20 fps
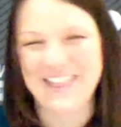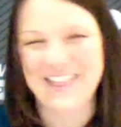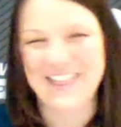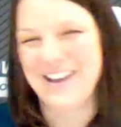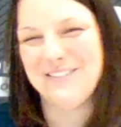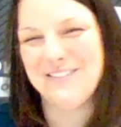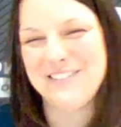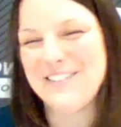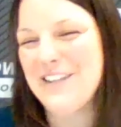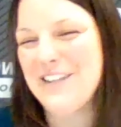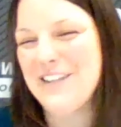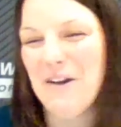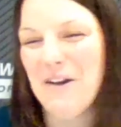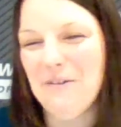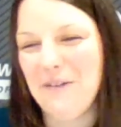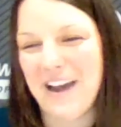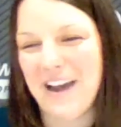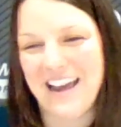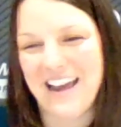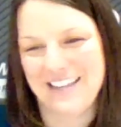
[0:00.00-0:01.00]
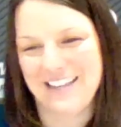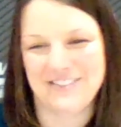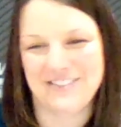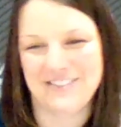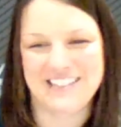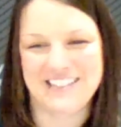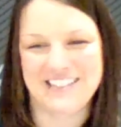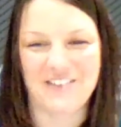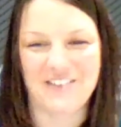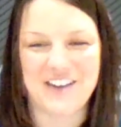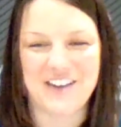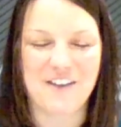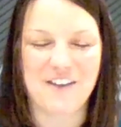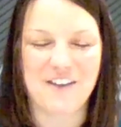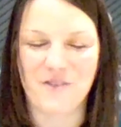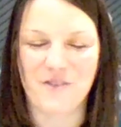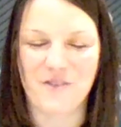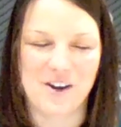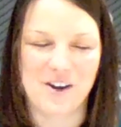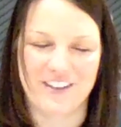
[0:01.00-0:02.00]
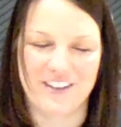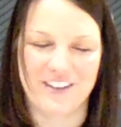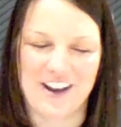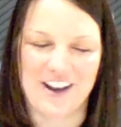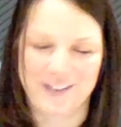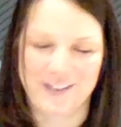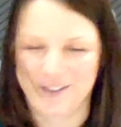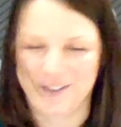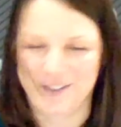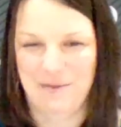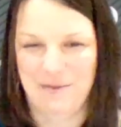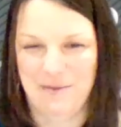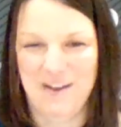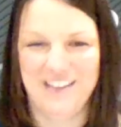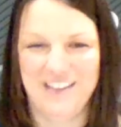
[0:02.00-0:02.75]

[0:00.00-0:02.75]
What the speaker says: was no way he was living off $400 a month.